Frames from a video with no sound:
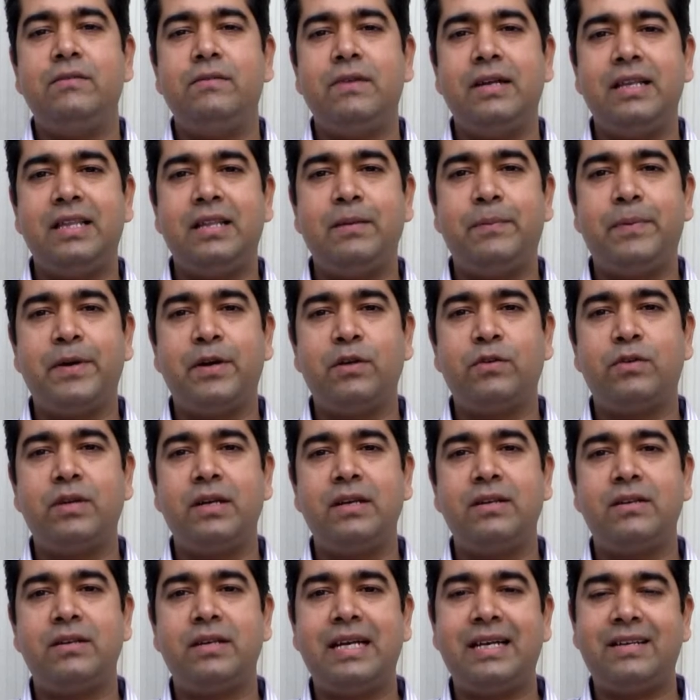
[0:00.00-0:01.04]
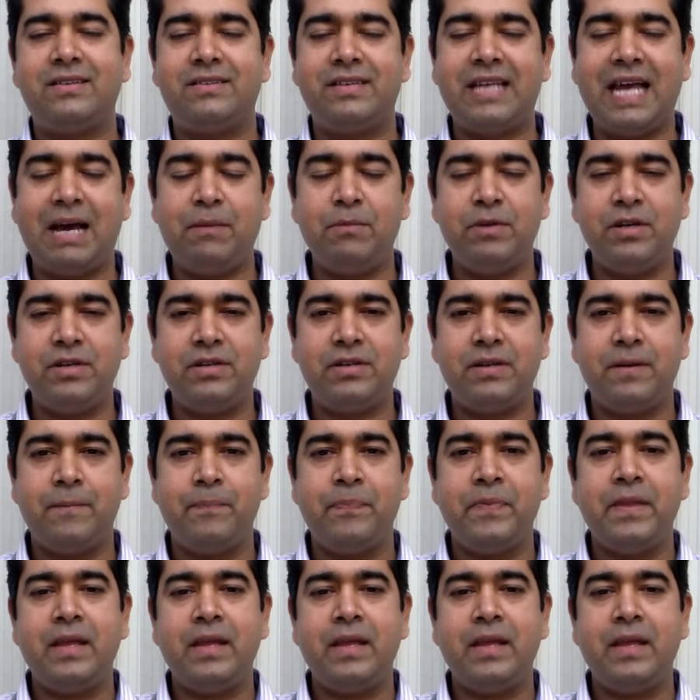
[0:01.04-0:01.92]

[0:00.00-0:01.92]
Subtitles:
When hepatocytes gets damaged,